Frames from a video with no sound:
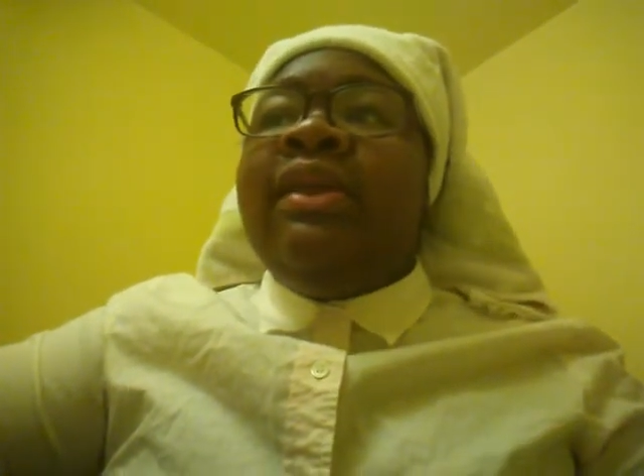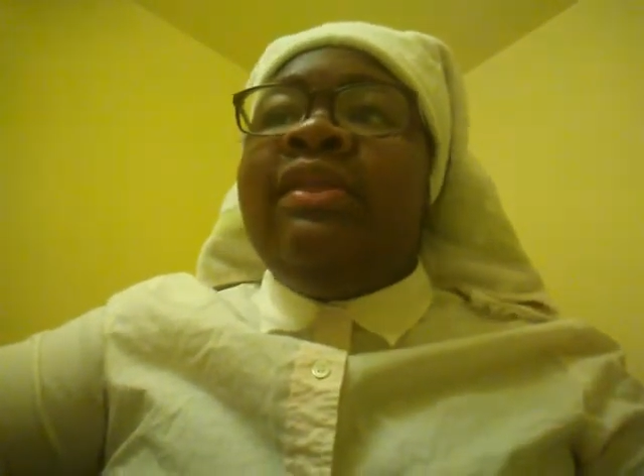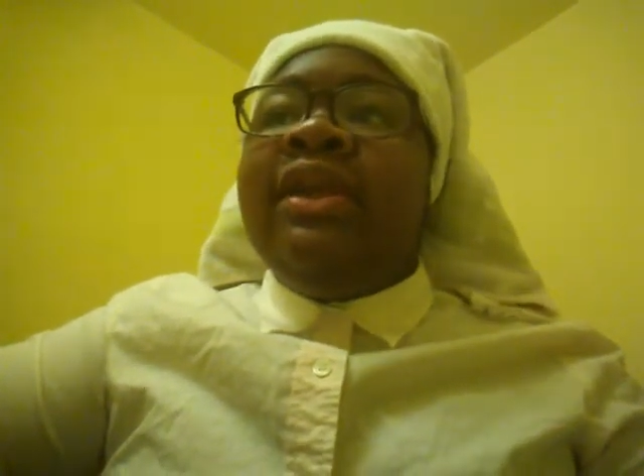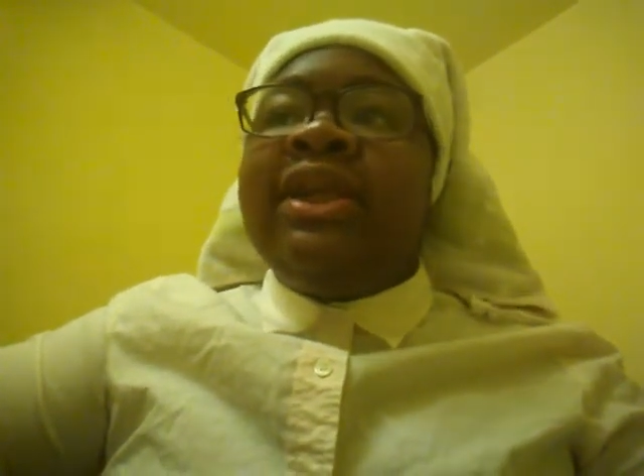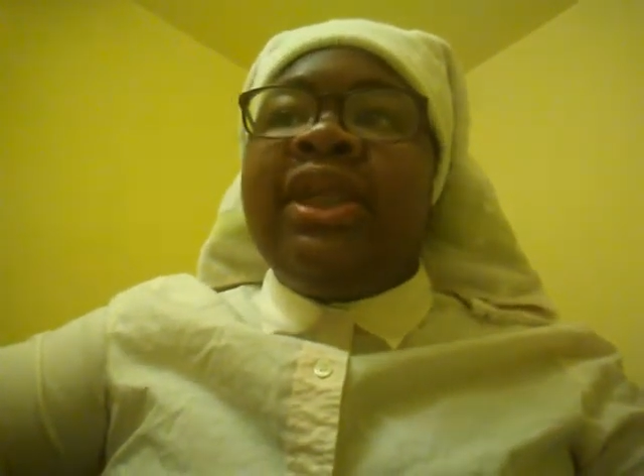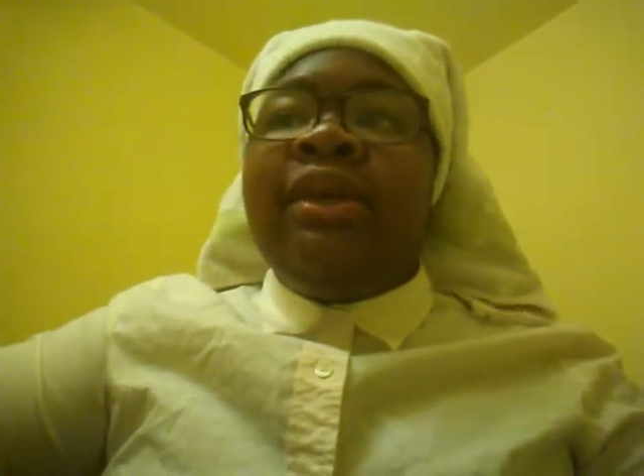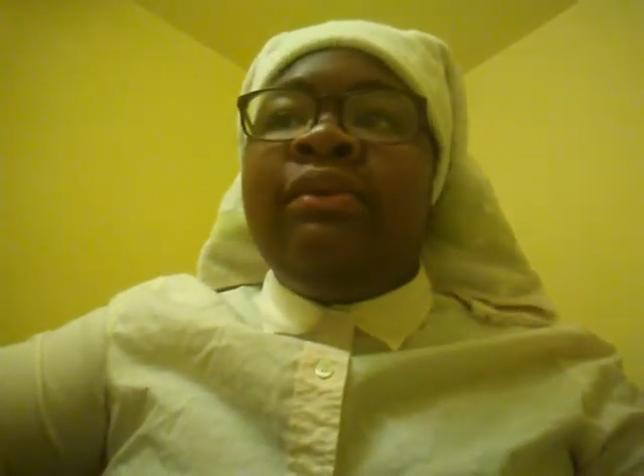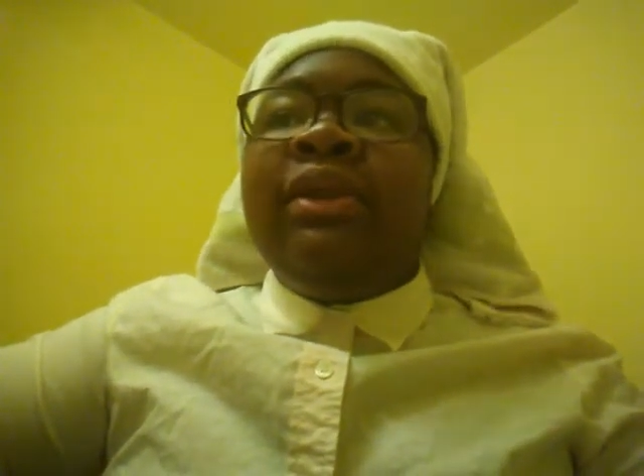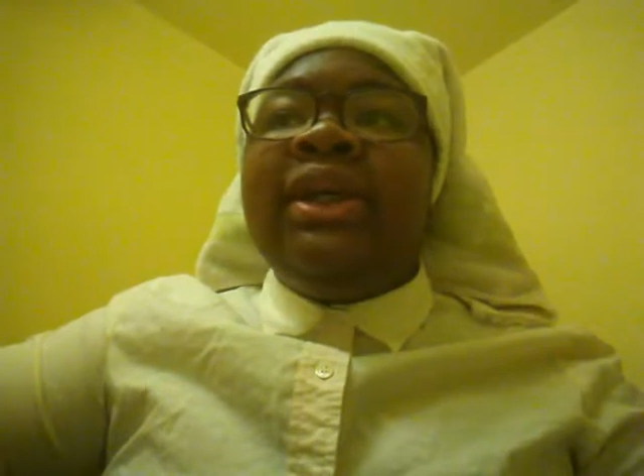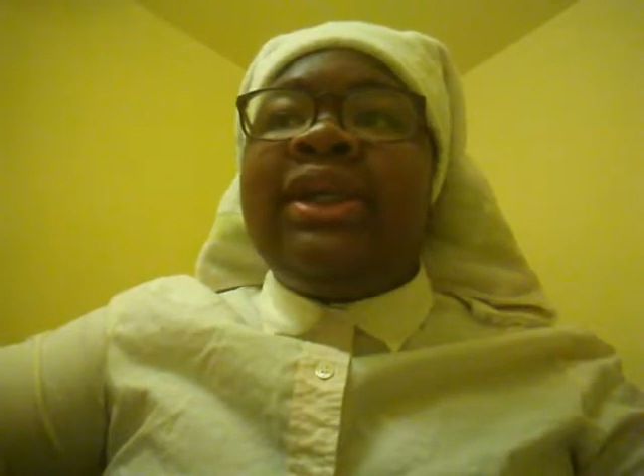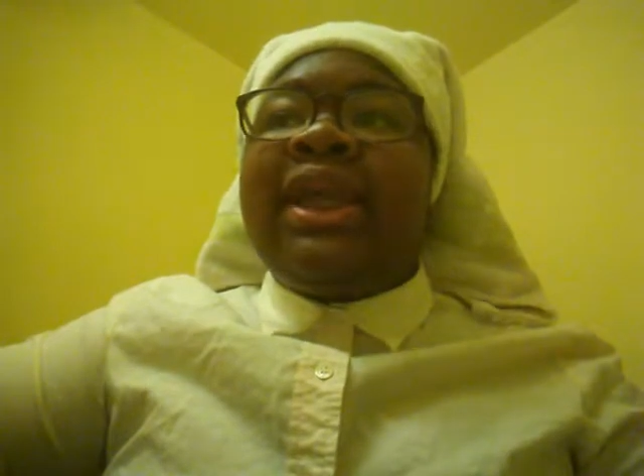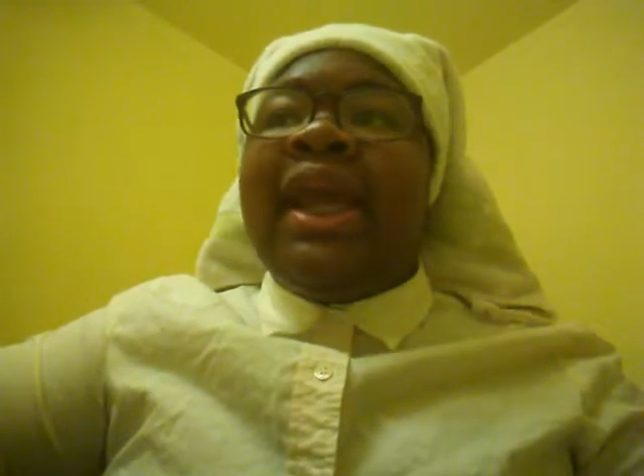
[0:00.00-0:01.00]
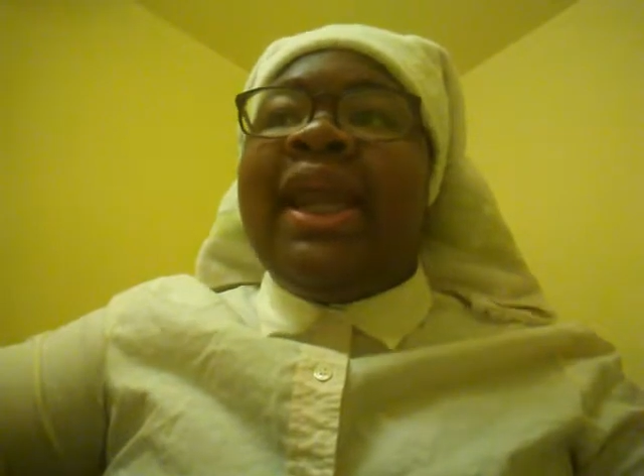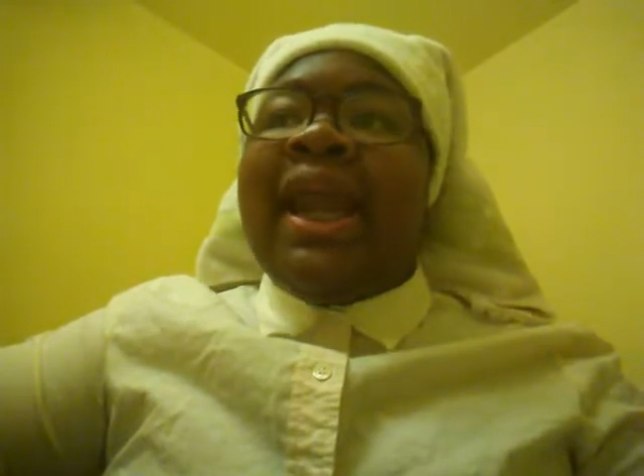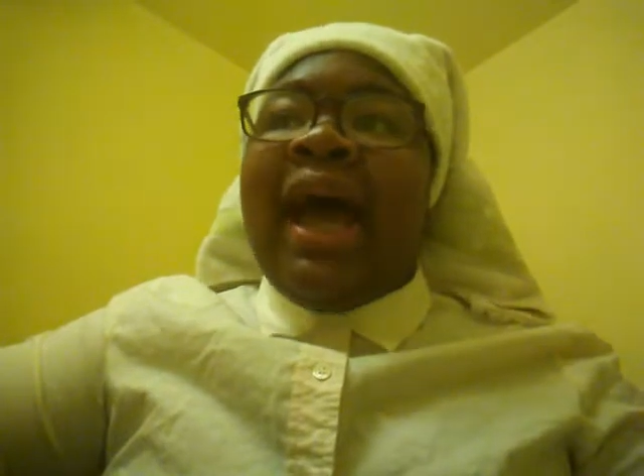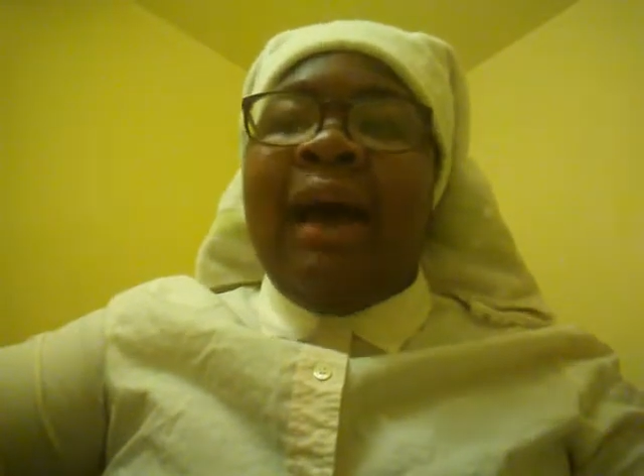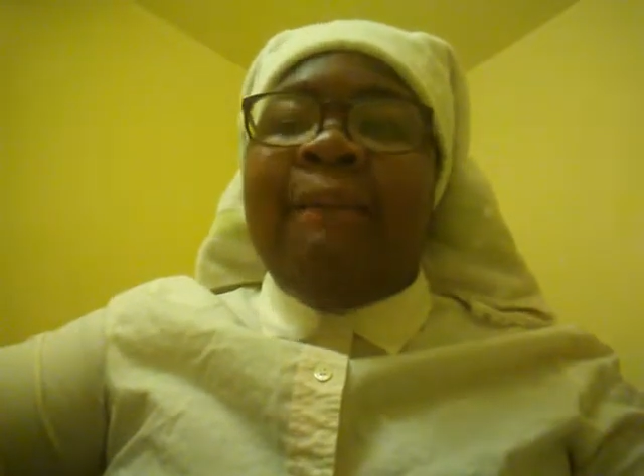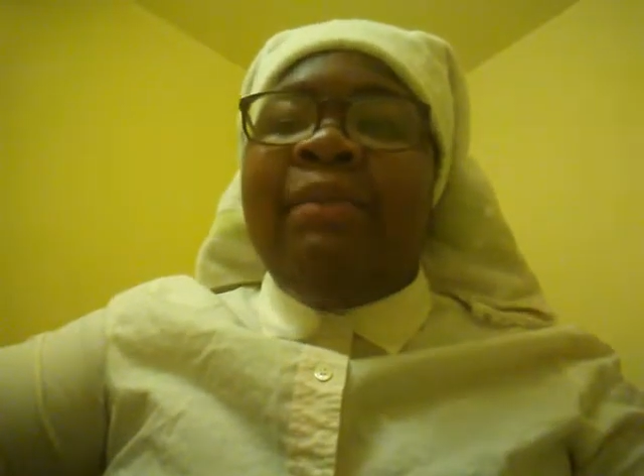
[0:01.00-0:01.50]
This illness
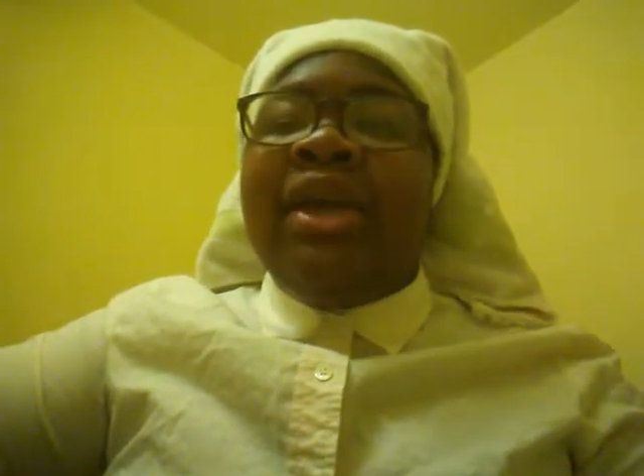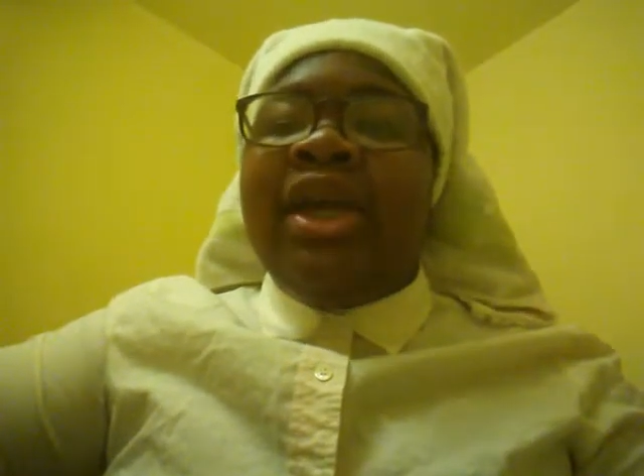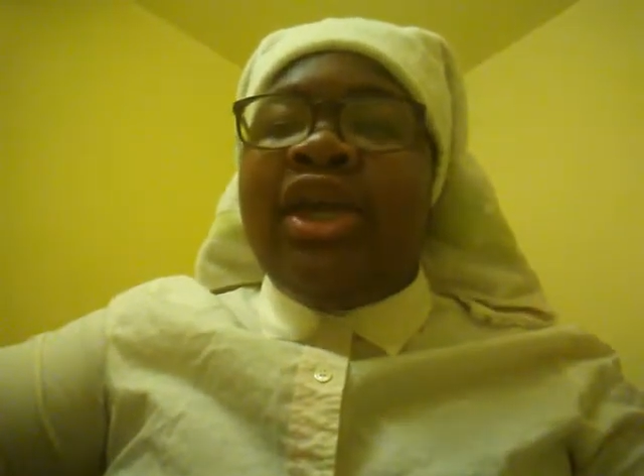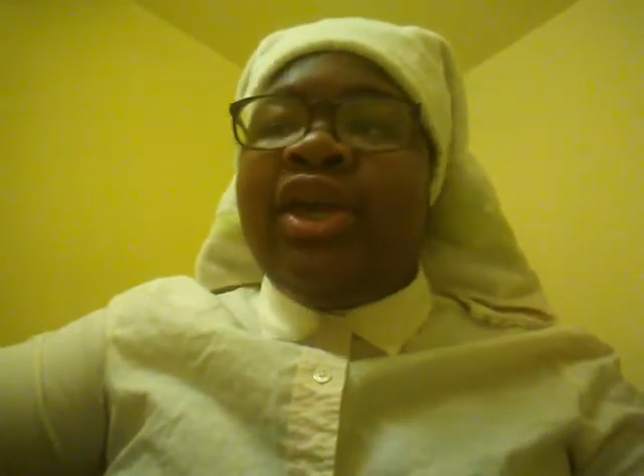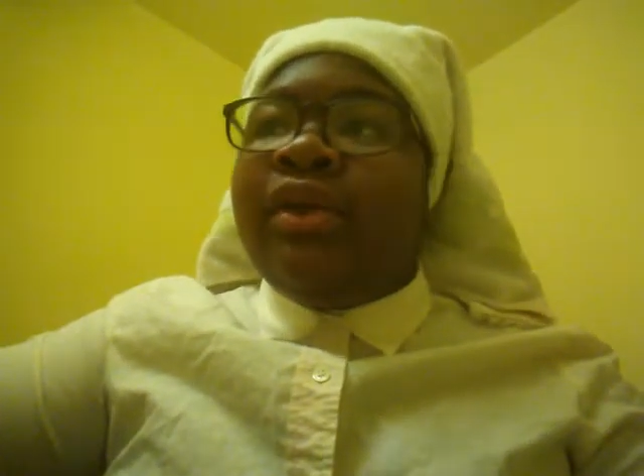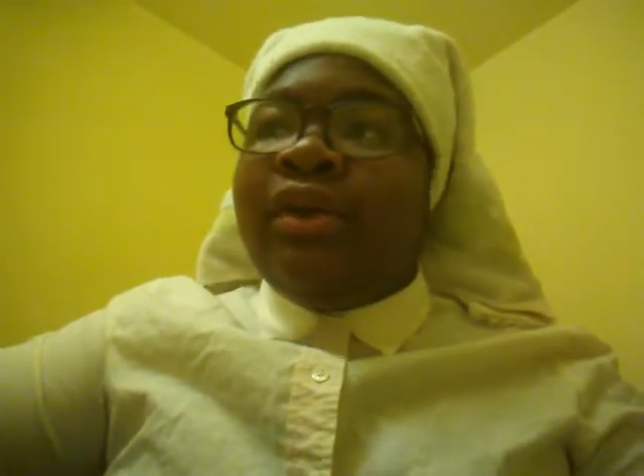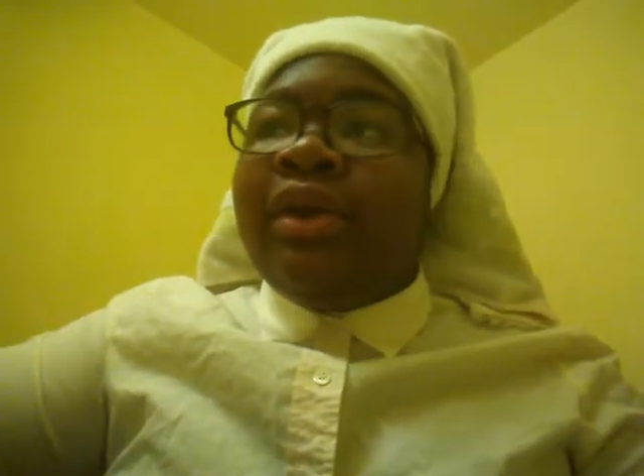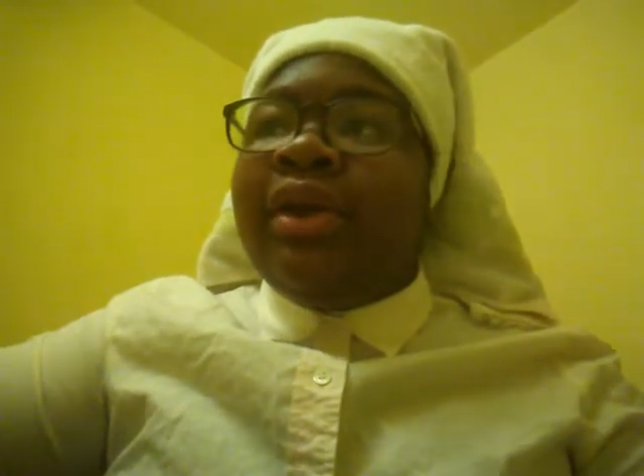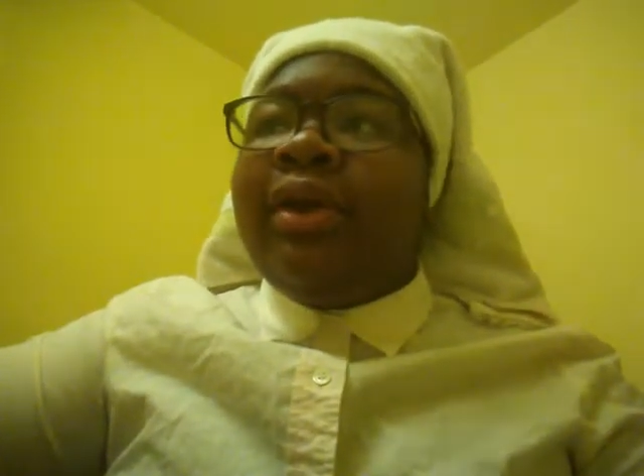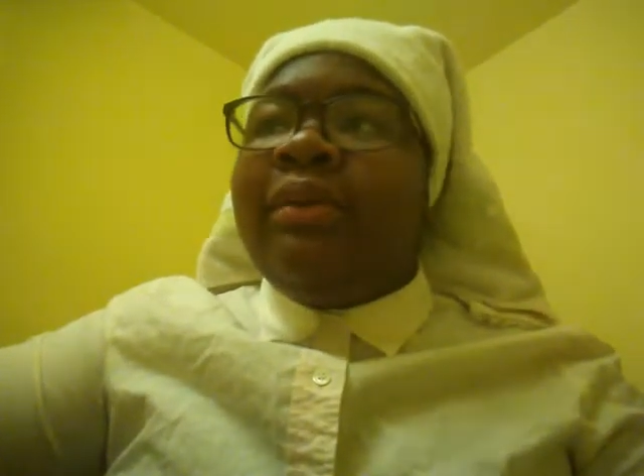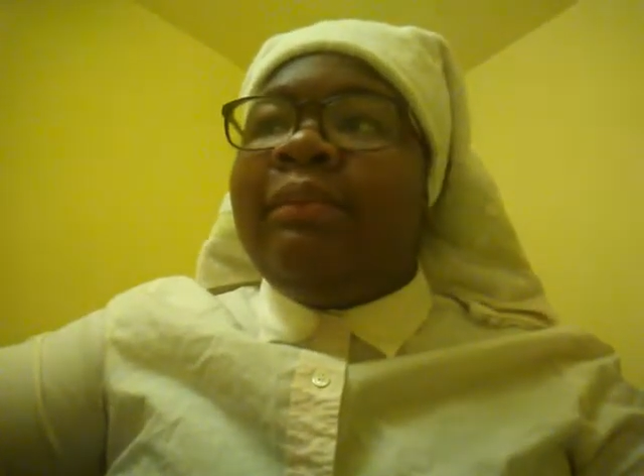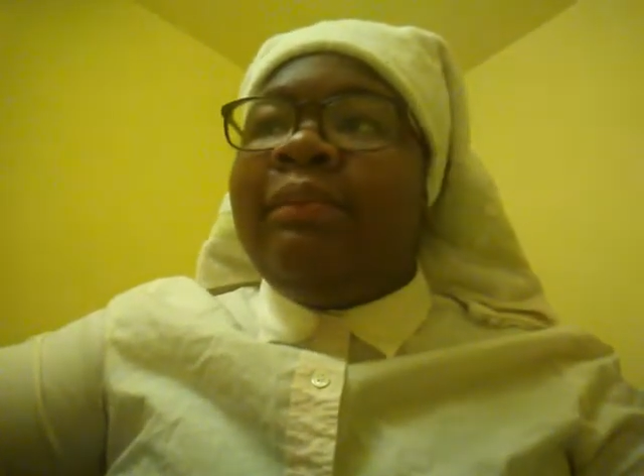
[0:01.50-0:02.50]
cannot be cured,